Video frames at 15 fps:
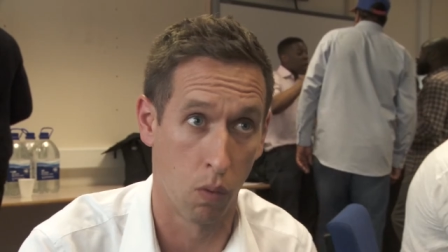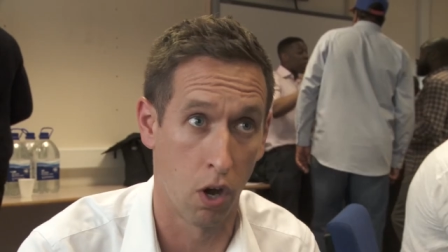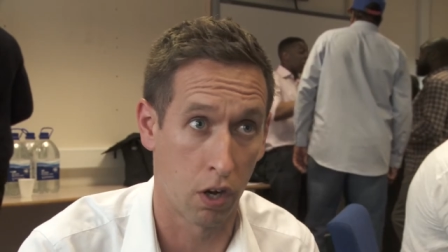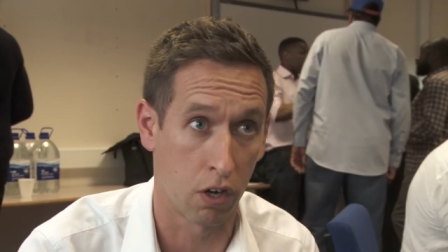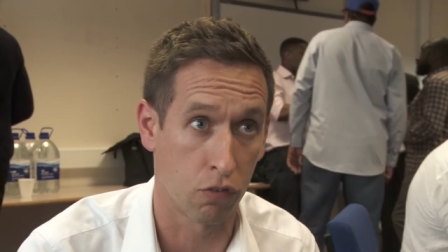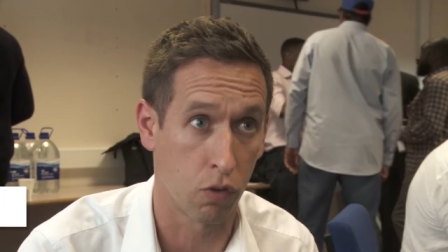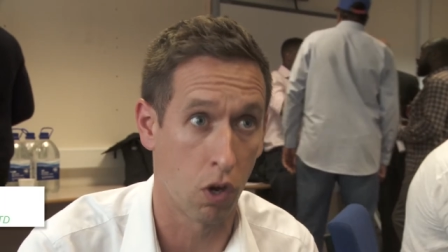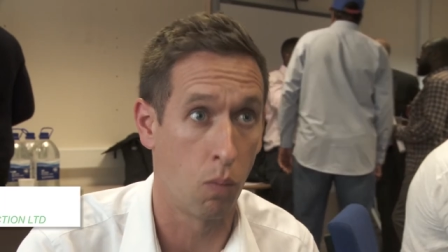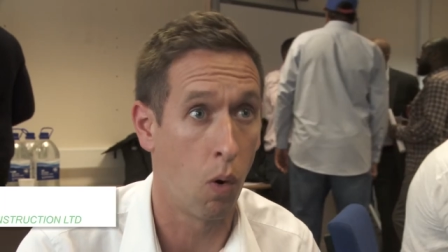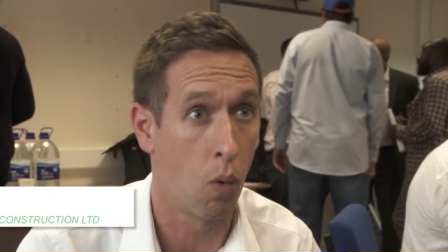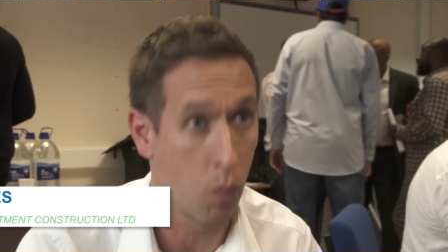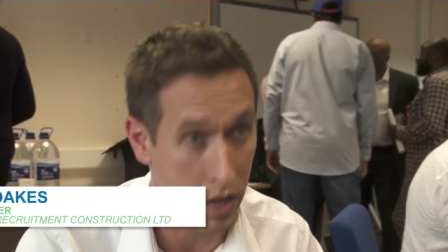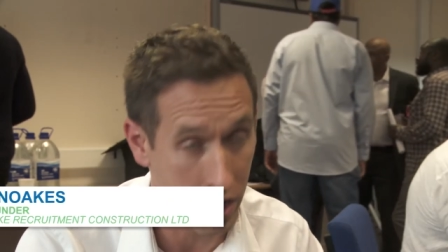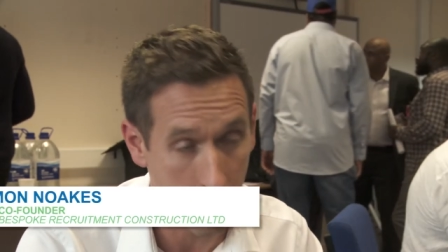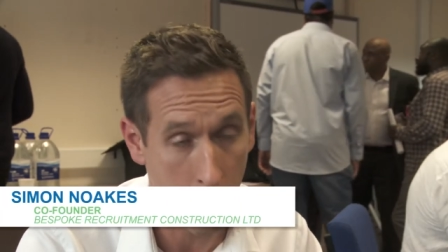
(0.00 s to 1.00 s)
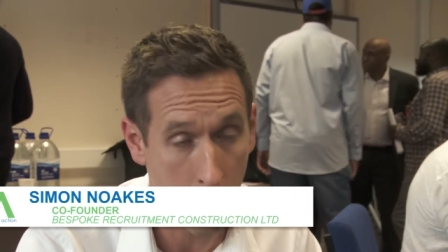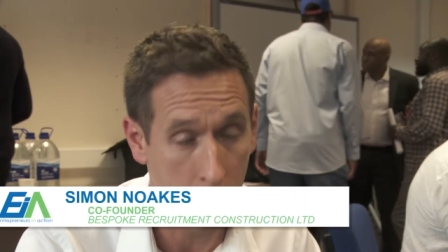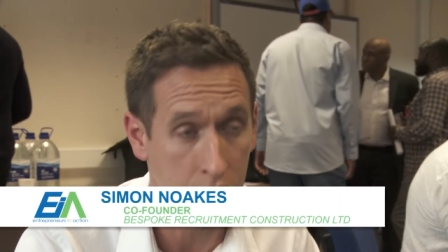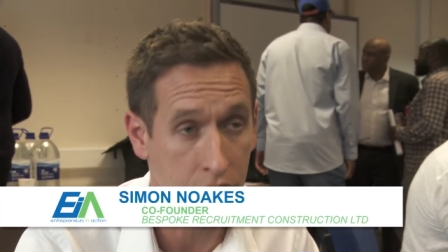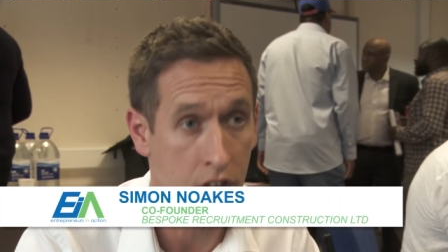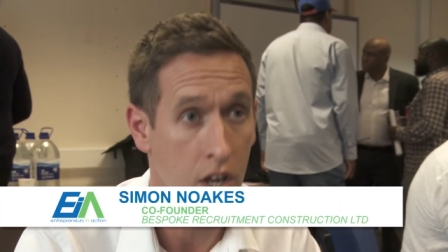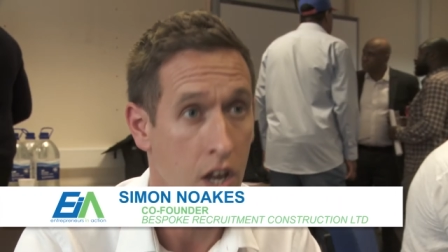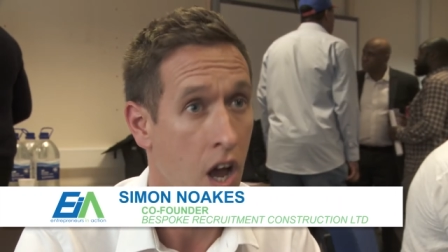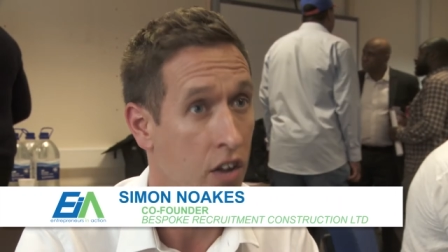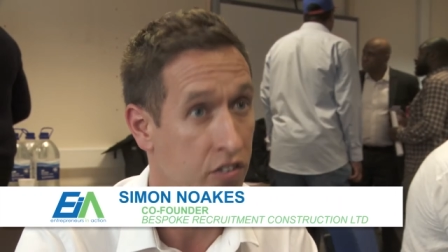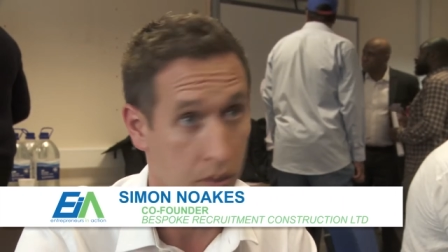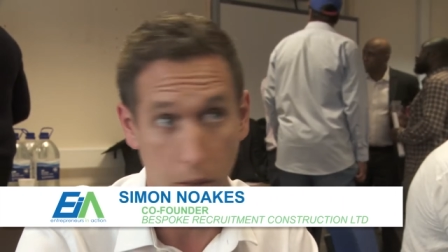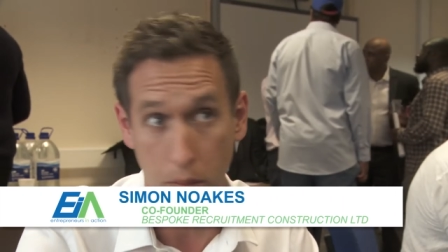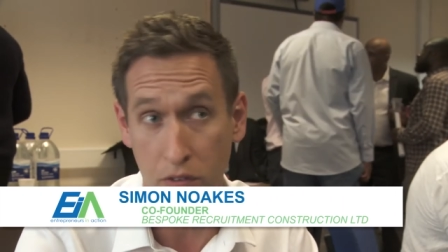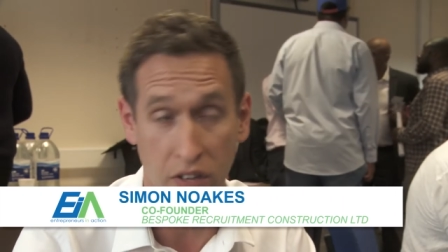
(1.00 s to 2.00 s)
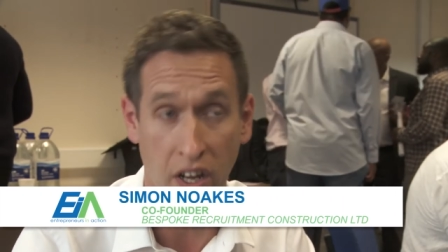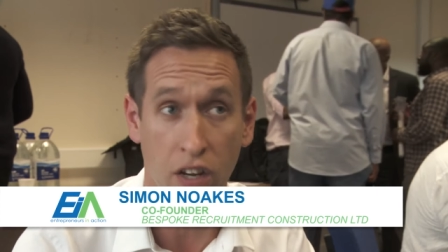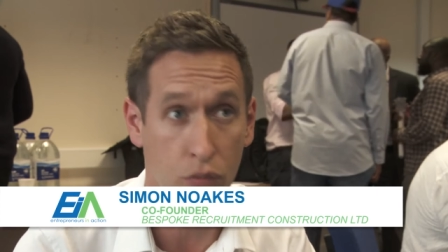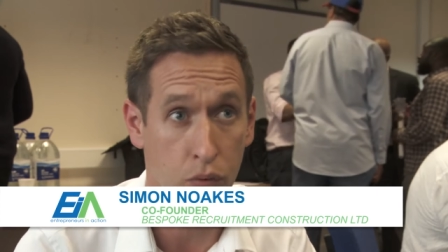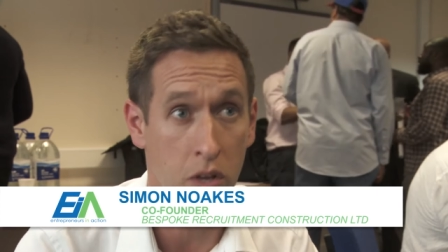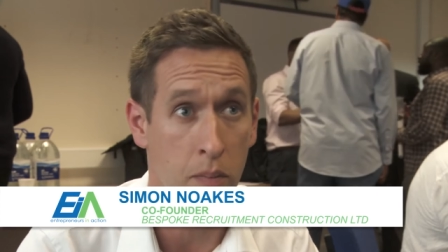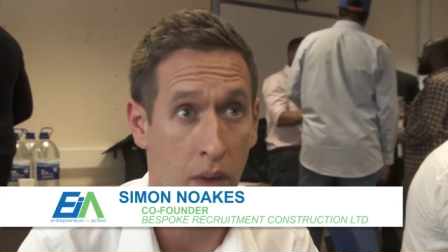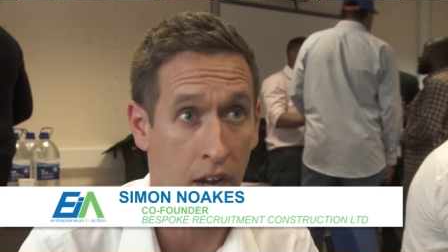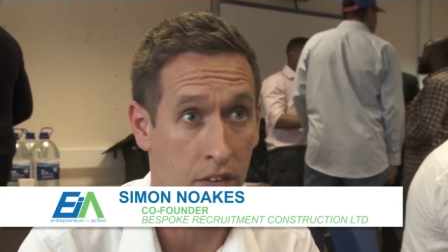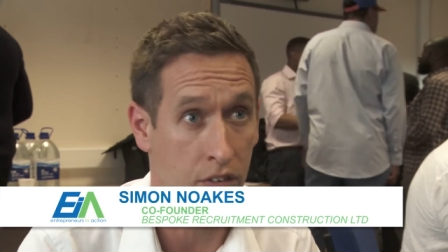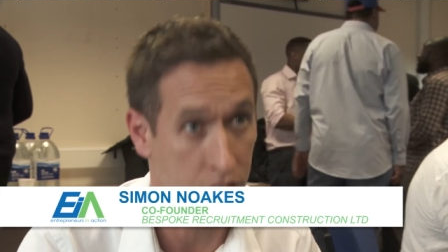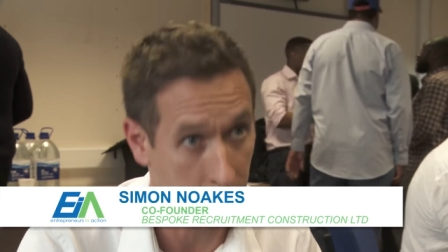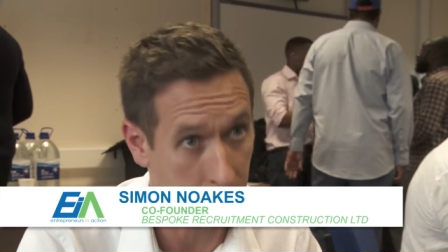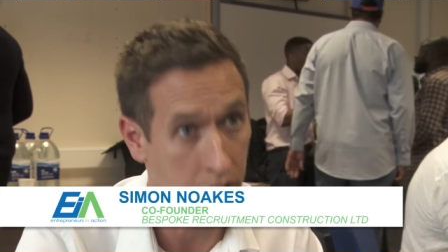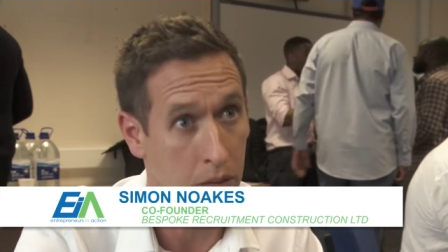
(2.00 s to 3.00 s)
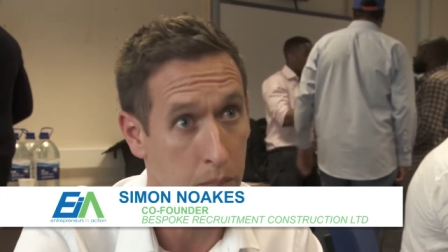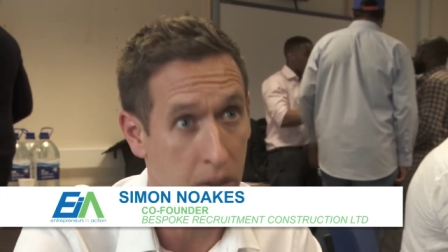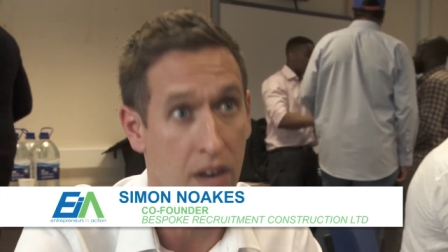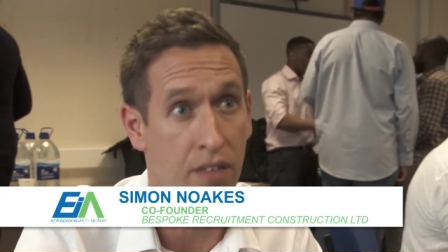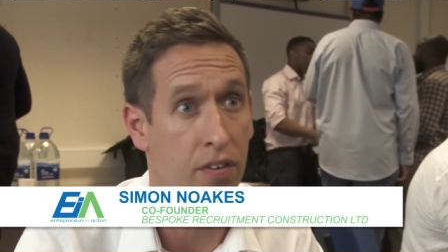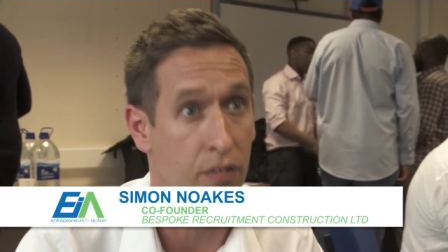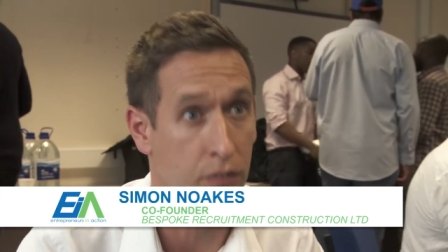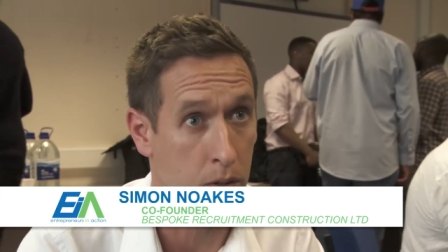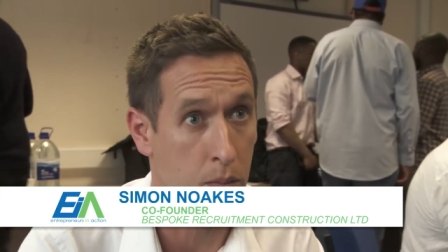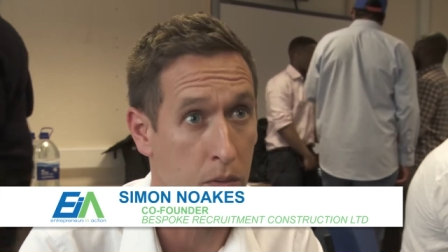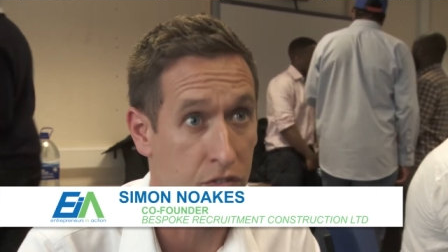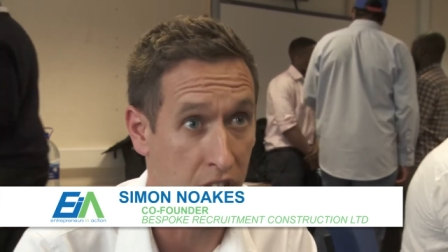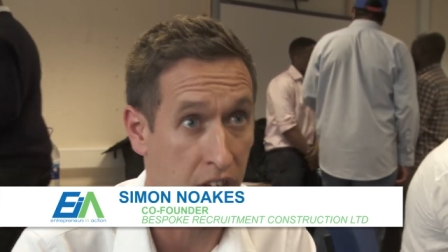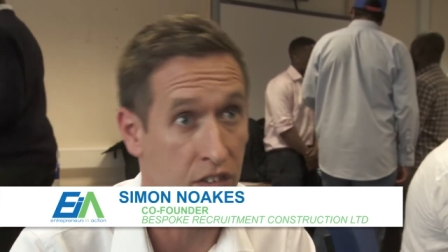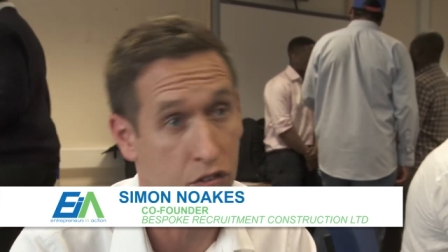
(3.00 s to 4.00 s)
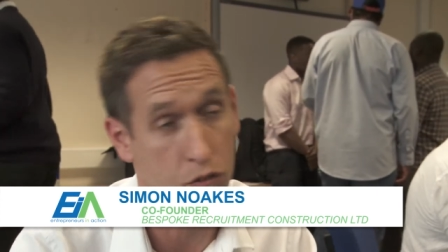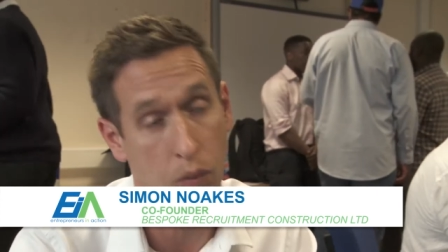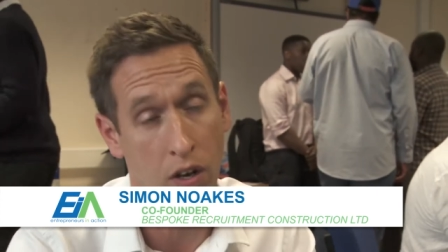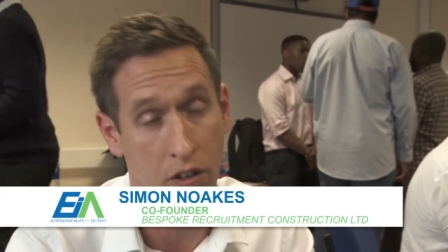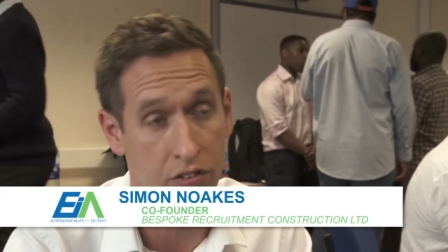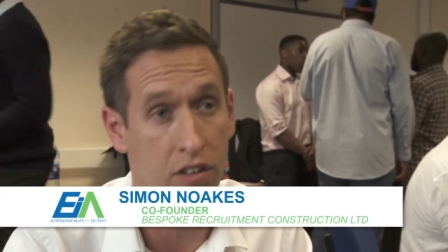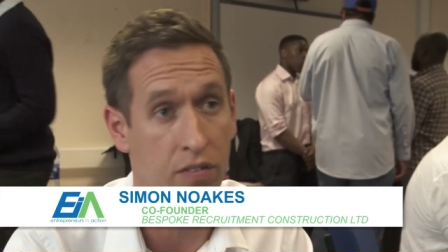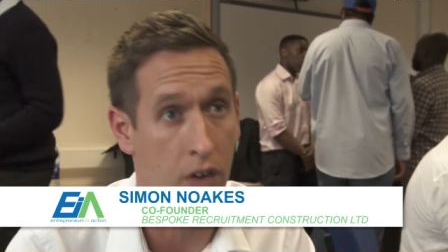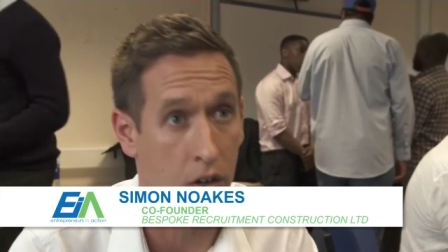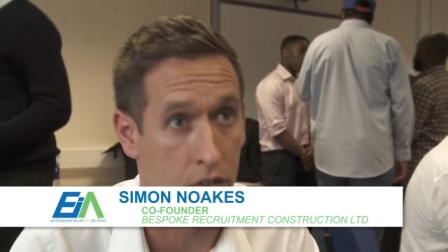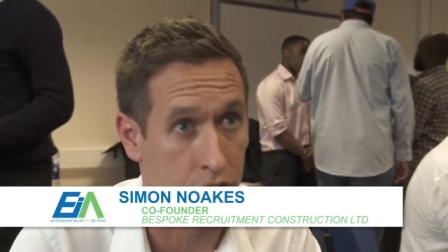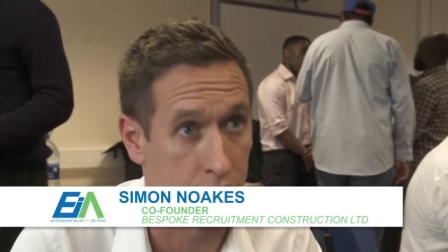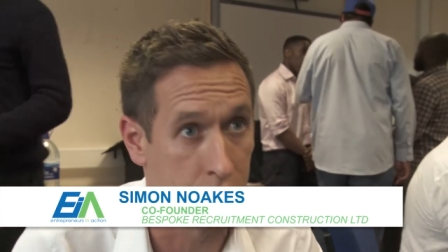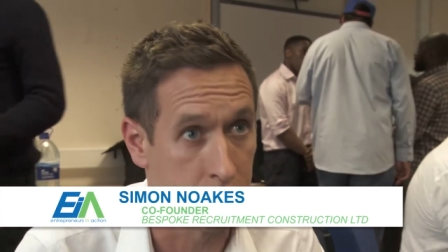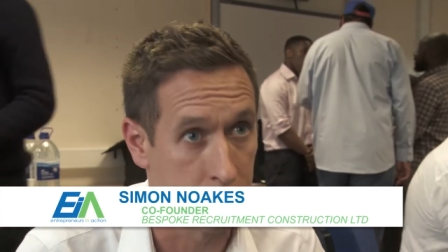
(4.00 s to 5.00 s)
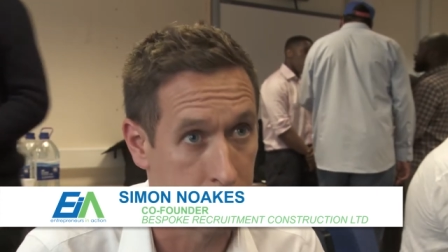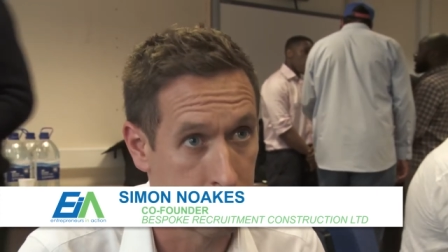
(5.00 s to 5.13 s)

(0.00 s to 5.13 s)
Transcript: work as well, what we learnt and some of the mistakes we made so they can benefit from the mistakes as well as the advantages.